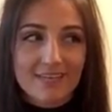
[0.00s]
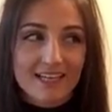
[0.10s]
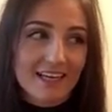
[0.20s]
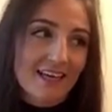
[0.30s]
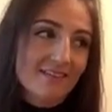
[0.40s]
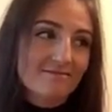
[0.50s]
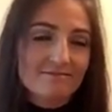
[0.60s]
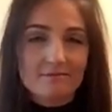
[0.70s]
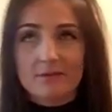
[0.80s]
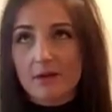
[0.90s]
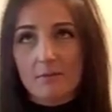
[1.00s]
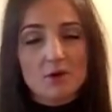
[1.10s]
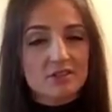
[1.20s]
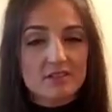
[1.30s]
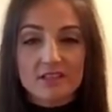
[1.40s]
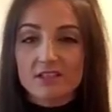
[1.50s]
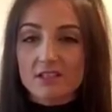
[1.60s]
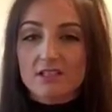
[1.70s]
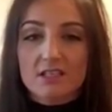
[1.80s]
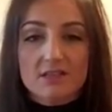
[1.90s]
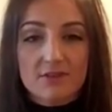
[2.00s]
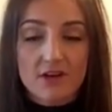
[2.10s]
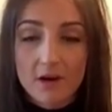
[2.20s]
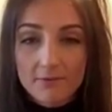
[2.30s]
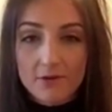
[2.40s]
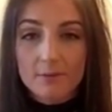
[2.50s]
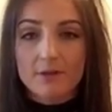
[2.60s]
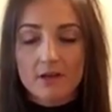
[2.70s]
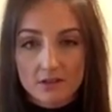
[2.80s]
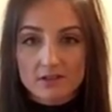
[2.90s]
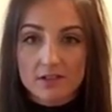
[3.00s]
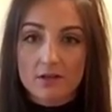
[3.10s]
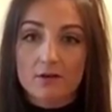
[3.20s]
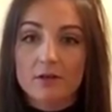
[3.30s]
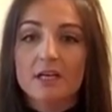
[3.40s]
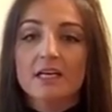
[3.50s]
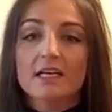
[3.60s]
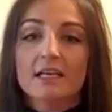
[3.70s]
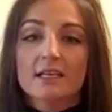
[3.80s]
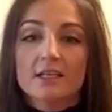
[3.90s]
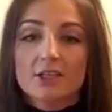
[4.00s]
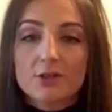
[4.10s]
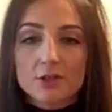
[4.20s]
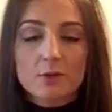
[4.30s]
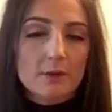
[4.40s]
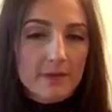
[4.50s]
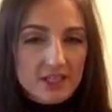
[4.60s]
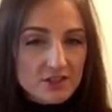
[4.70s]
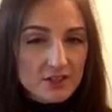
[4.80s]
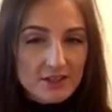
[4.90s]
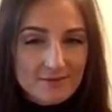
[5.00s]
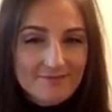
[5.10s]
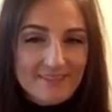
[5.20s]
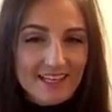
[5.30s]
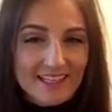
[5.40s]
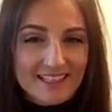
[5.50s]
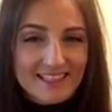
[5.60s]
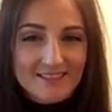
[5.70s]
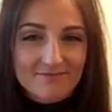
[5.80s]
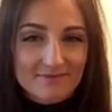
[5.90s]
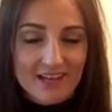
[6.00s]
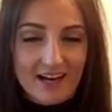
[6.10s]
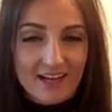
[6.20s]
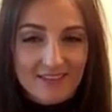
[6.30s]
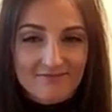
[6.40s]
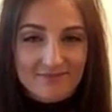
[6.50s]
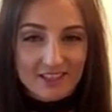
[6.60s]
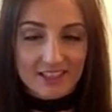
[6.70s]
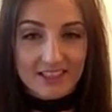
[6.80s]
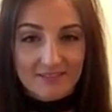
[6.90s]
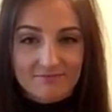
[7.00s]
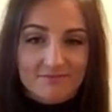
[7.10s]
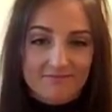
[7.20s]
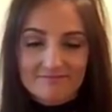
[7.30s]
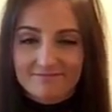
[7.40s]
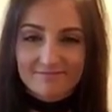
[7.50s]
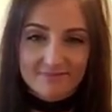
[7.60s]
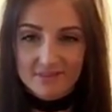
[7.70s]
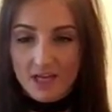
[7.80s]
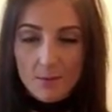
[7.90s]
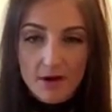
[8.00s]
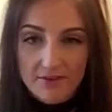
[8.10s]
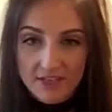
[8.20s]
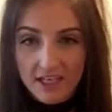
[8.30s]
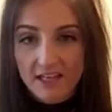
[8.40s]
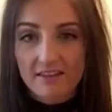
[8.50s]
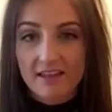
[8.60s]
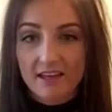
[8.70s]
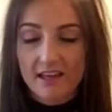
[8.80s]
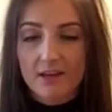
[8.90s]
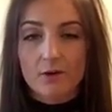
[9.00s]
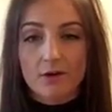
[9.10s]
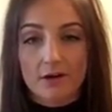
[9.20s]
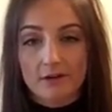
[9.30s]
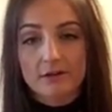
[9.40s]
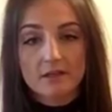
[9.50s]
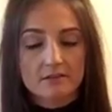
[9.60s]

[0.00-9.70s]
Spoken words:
Again, most of this is for comfort, but also you just want to make sure that it's not gonna come off on anything, or